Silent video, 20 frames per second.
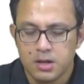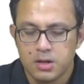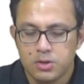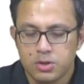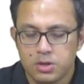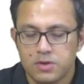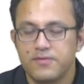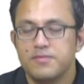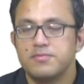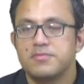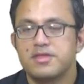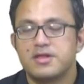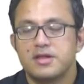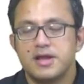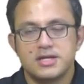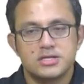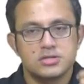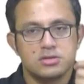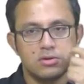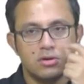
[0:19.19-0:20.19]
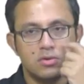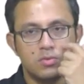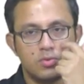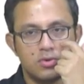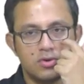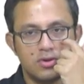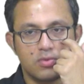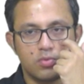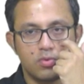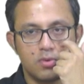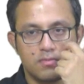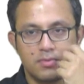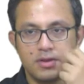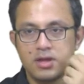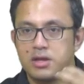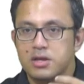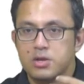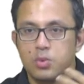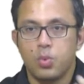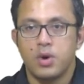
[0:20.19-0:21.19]
So from this lecture onwards we'll
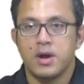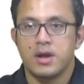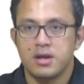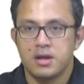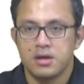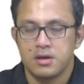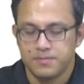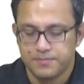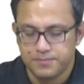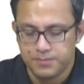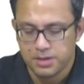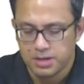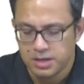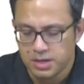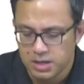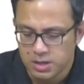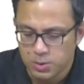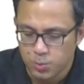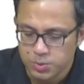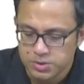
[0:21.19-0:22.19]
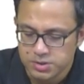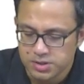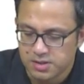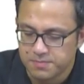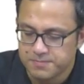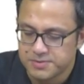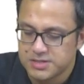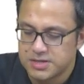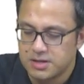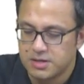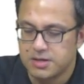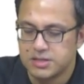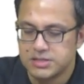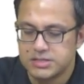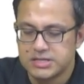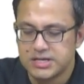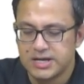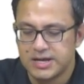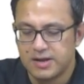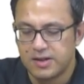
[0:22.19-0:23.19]
begin to wind up uh, with this particular
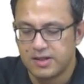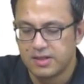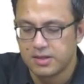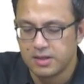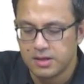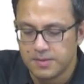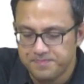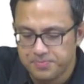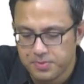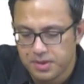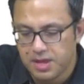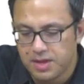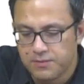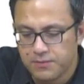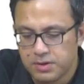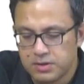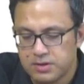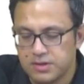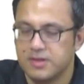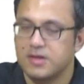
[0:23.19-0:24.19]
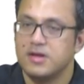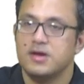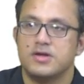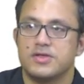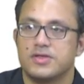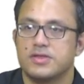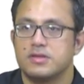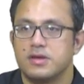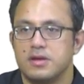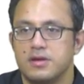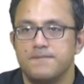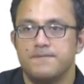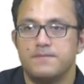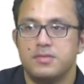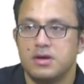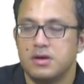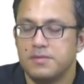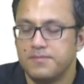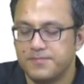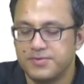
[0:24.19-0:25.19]
text and um, having discussed the
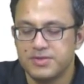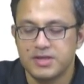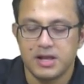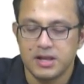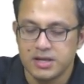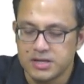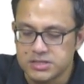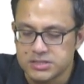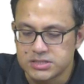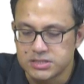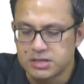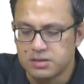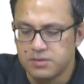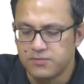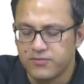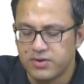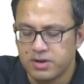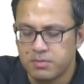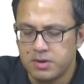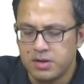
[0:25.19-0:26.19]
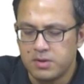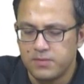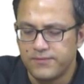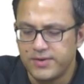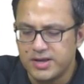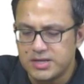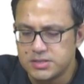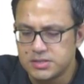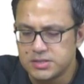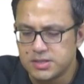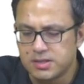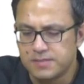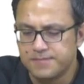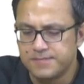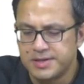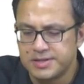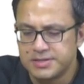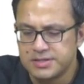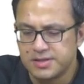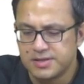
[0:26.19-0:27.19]
uh, salient and fundamental features
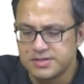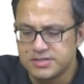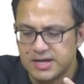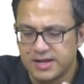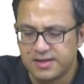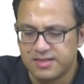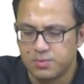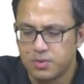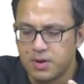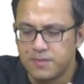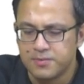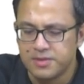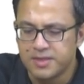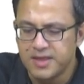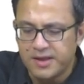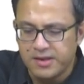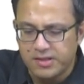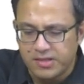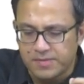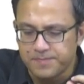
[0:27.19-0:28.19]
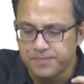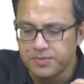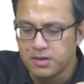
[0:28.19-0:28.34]
that this text represents